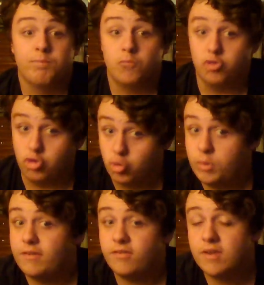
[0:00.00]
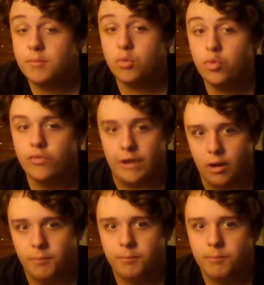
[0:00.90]
Do we see him move here?
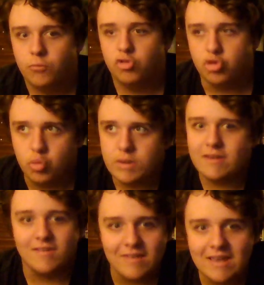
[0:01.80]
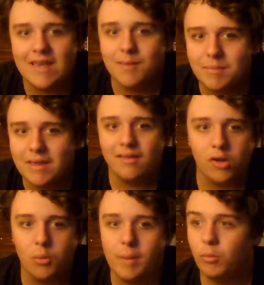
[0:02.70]
Do we see him be a
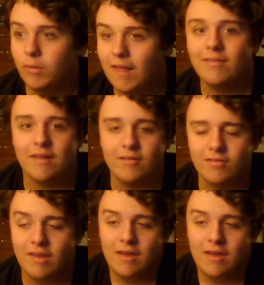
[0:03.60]
little bit relentless?